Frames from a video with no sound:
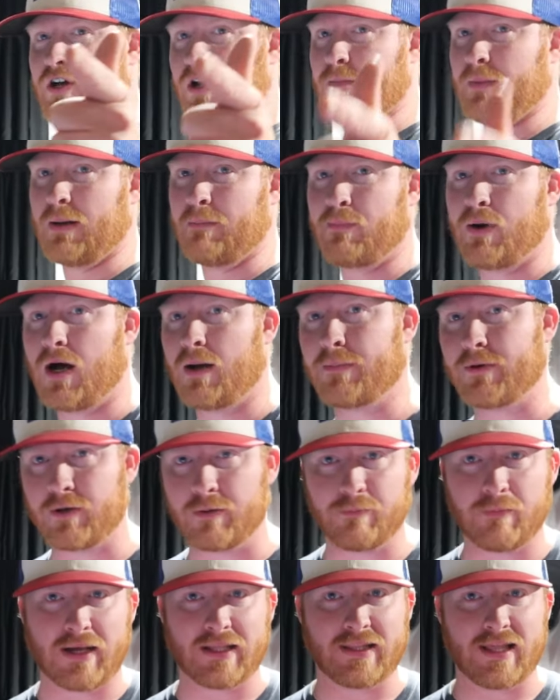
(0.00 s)
y'all my
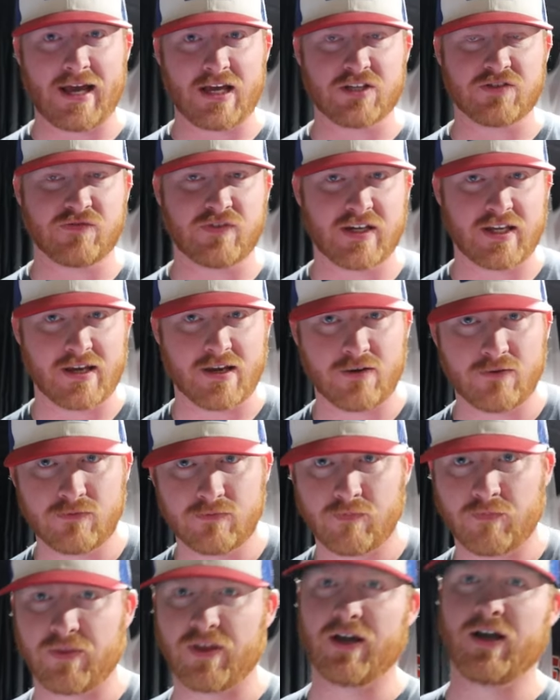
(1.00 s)
bobber my last video.
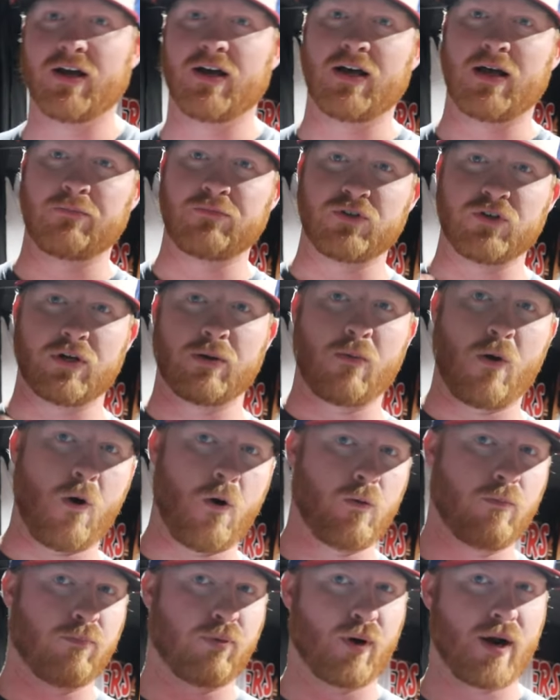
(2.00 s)
I'm doing a
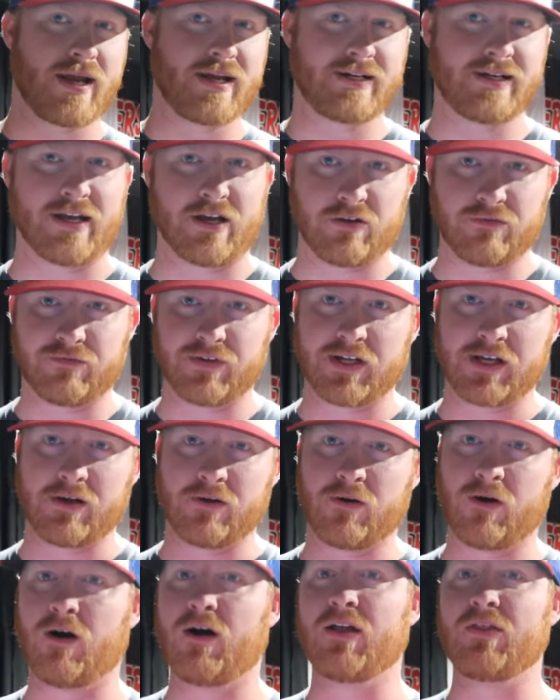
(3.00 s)
whole breakdown
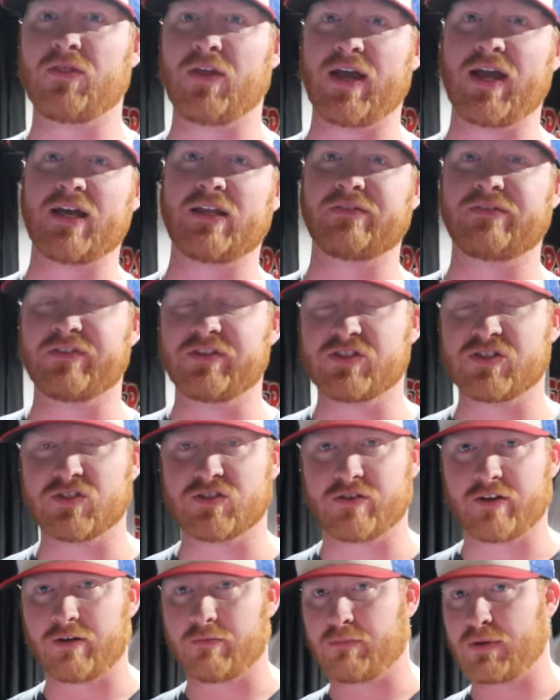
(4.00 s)
video on that. This
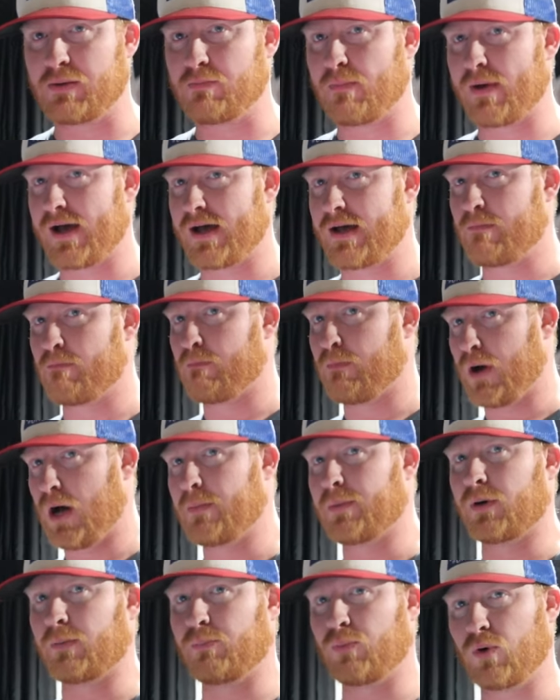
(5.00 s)
is going to be my
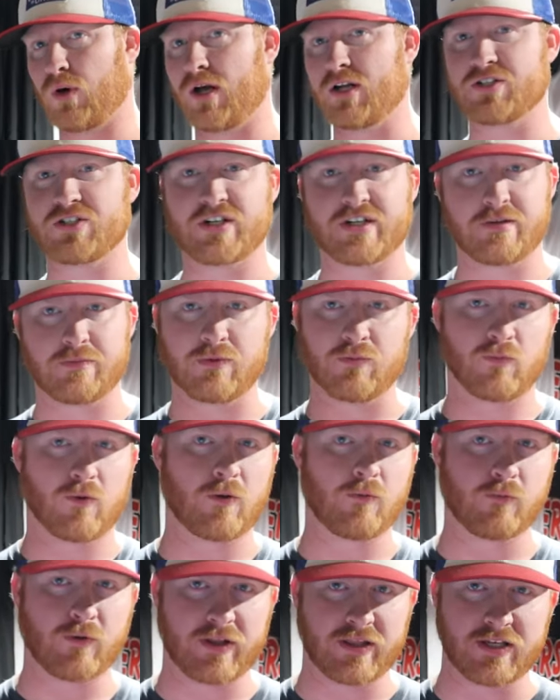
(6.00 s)
bobber project. I've been
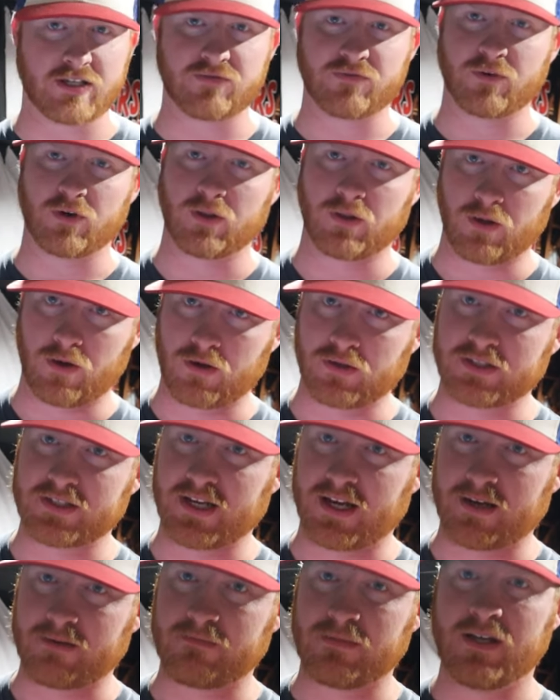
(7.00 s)
wanting one of these for a long
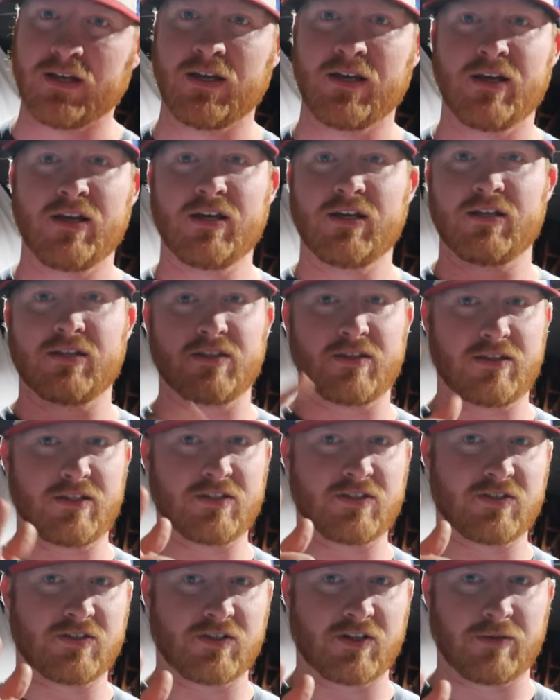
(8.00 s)
time.
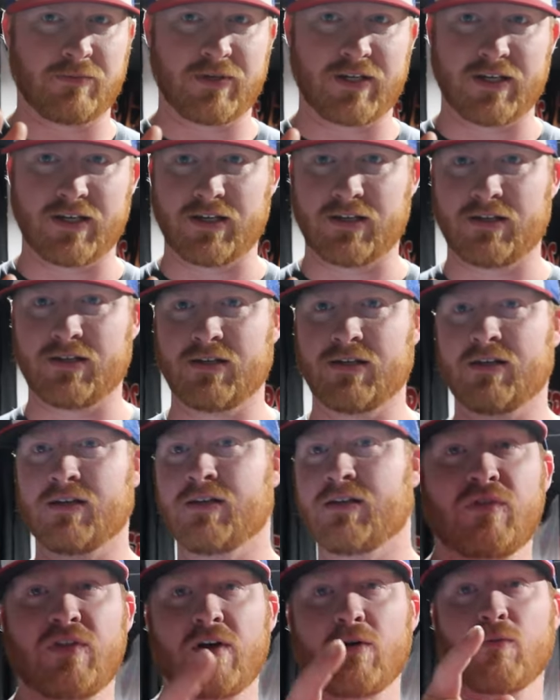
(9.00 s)
This is going to be it.
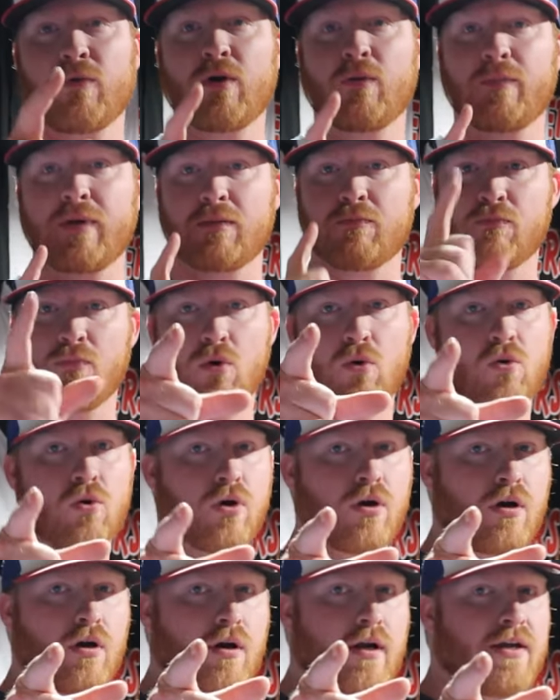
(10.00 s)
There will be
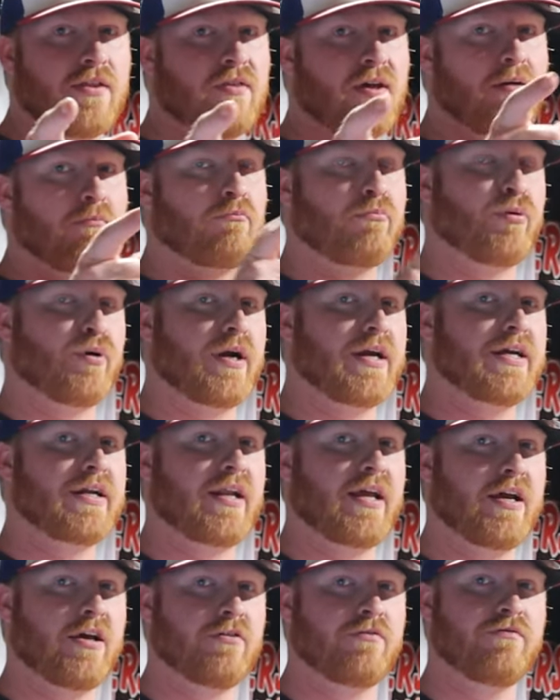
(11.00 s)
more in that
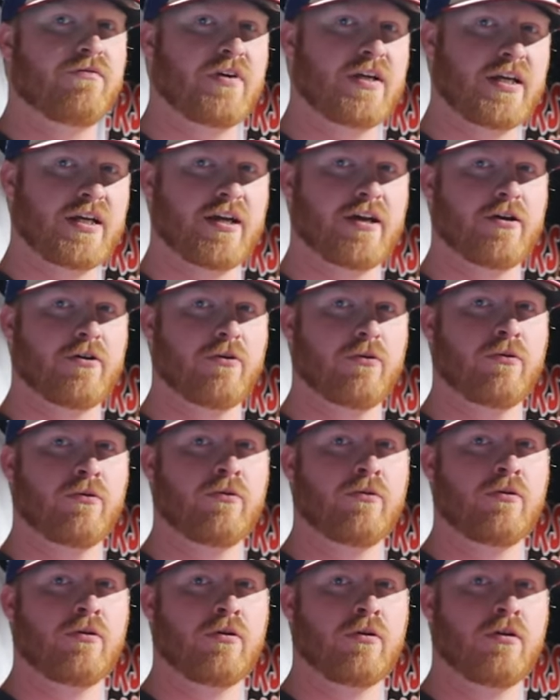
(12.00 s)
breakdown video
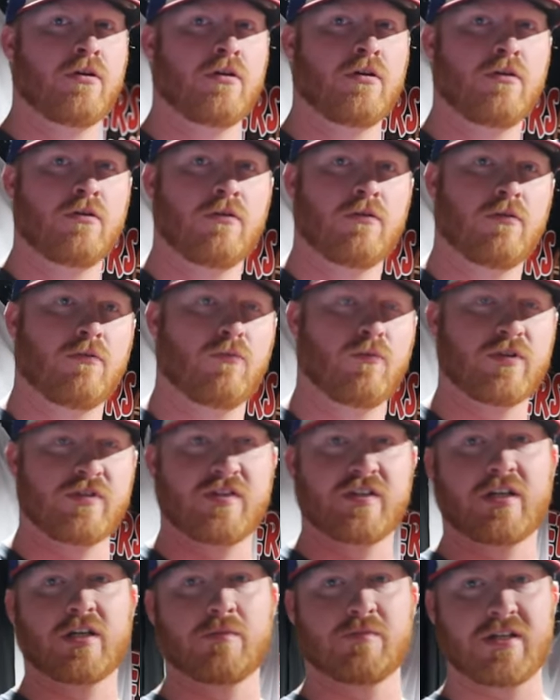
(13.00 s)

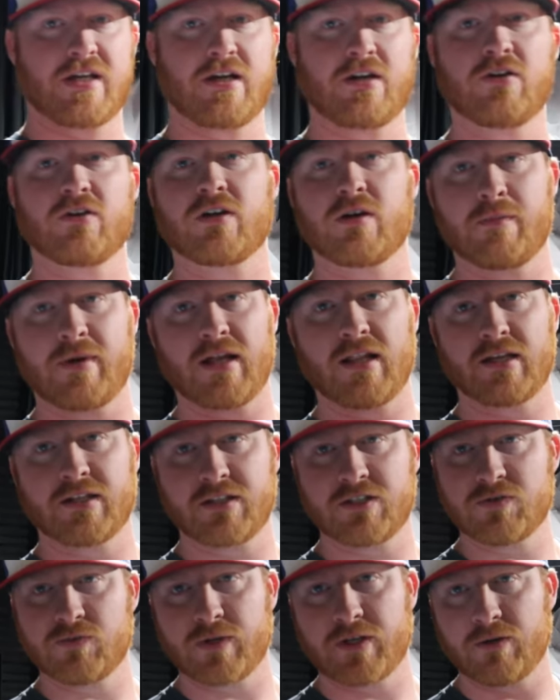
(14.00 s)
once it comes out. It'll come out like
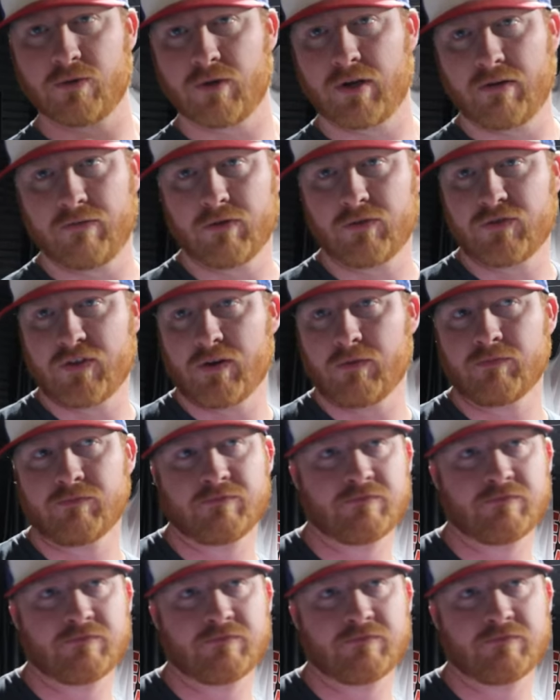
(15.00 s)
this week or whatever. So